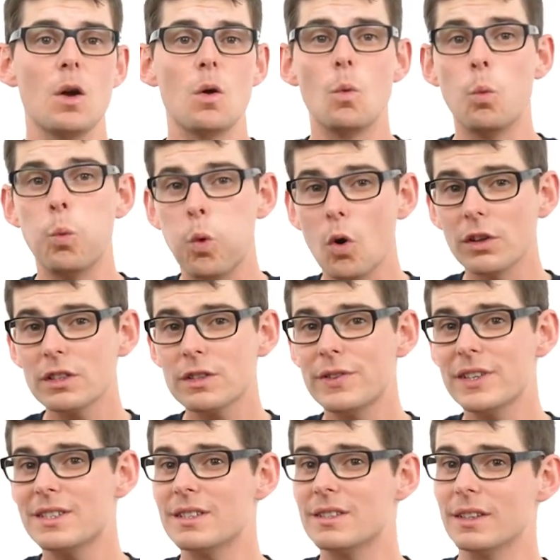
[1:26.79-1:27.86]
Once
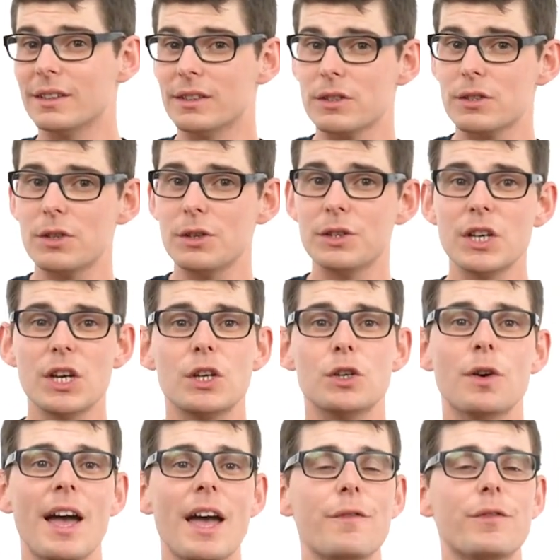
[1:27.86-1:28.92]
this is understood,
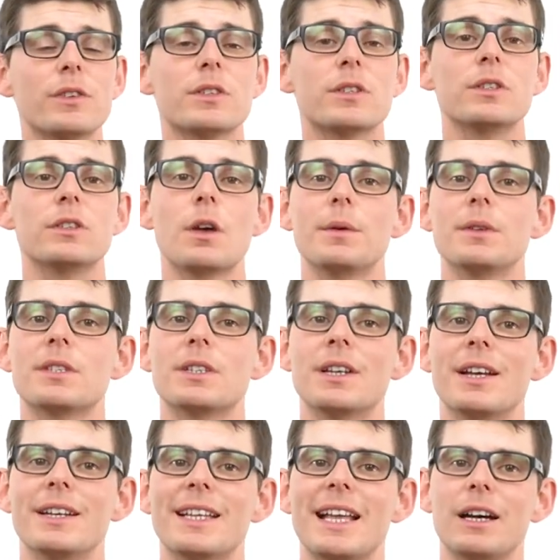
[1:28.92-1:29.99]
your efforts can go into
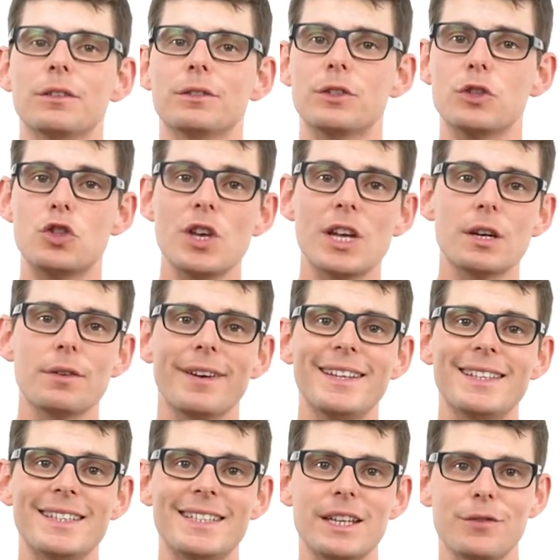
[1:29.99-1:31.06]
learning how to
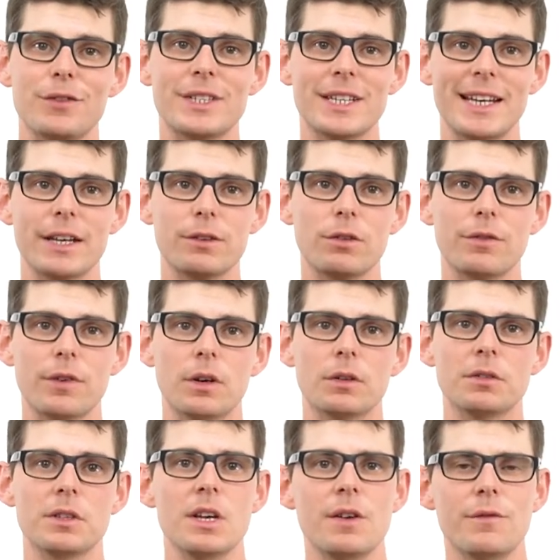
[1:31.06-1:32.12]
generate different
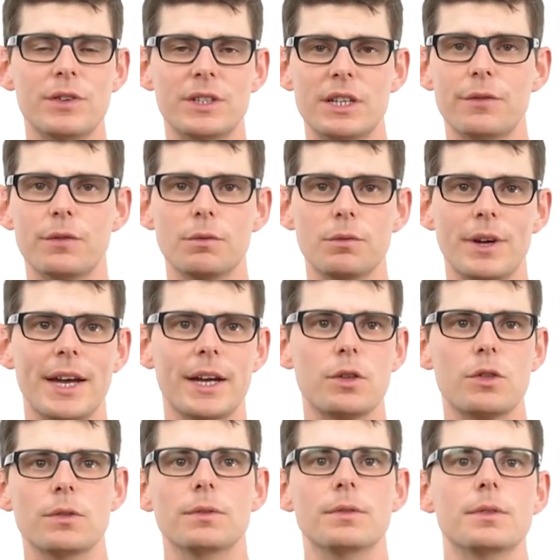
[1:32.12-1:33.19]
electrophiles for different
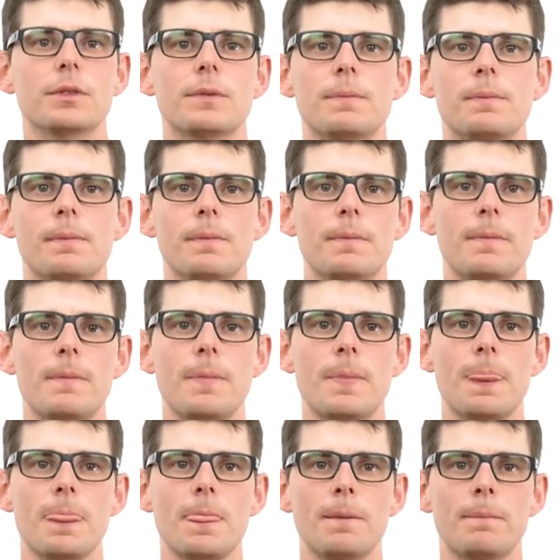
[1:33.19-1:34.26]
reactions.
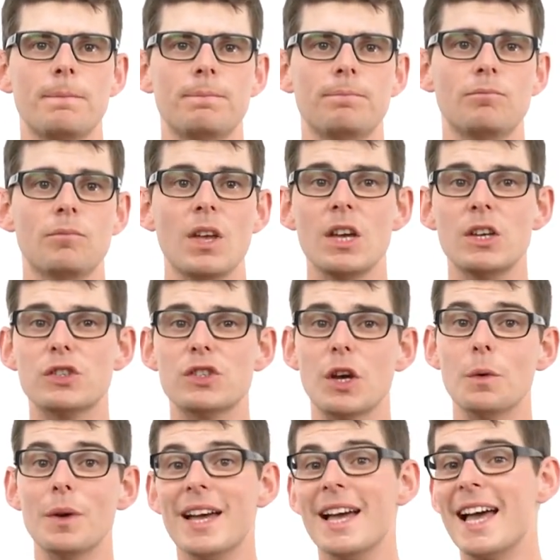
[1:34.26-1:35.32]

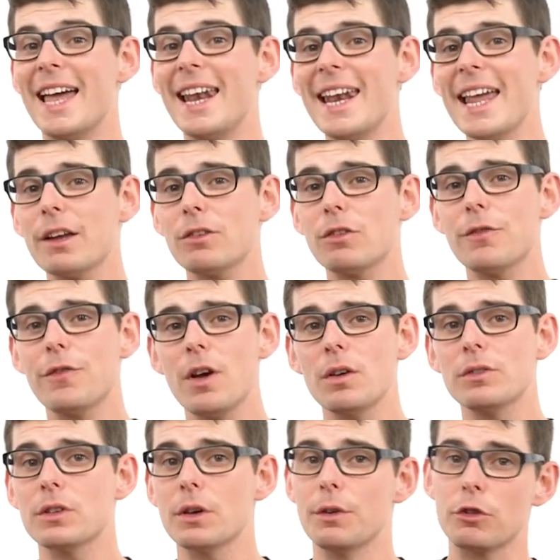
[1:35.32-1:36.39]
So
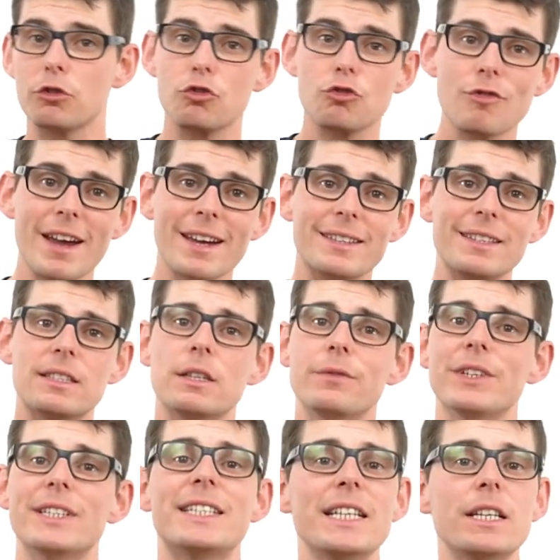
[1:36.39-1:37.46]
electrophiles are attracted to
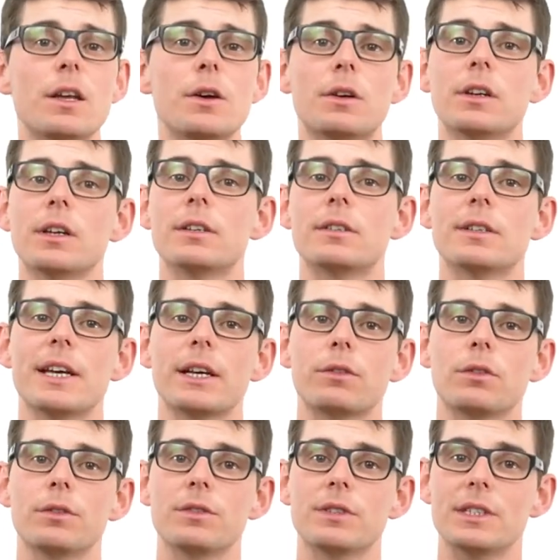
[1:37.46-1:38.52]
the delocalized
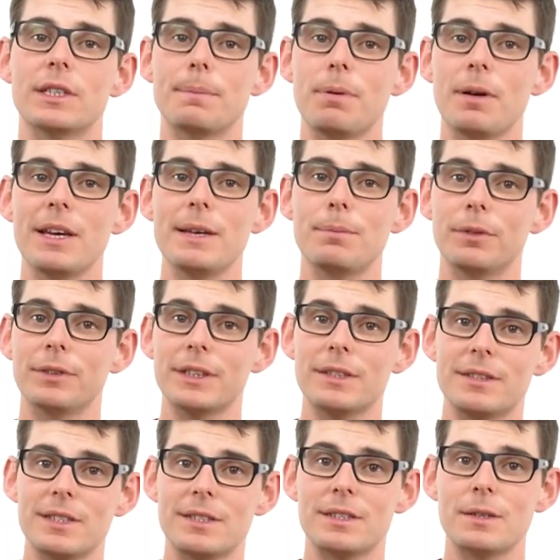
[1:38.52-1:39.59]
electrons in the pi bonding
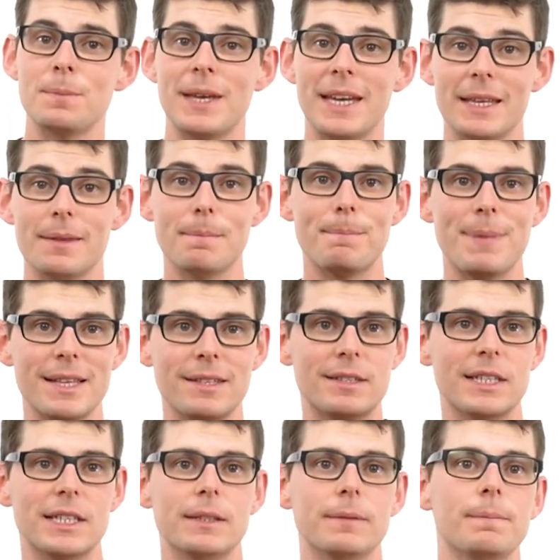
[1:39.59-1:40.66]
system in
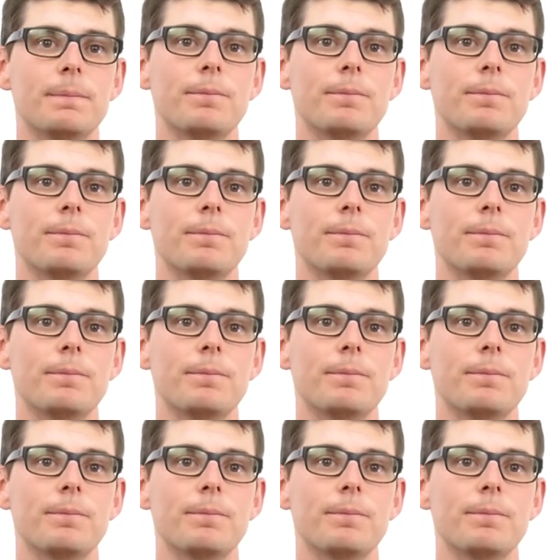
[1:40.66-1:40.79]
benzene.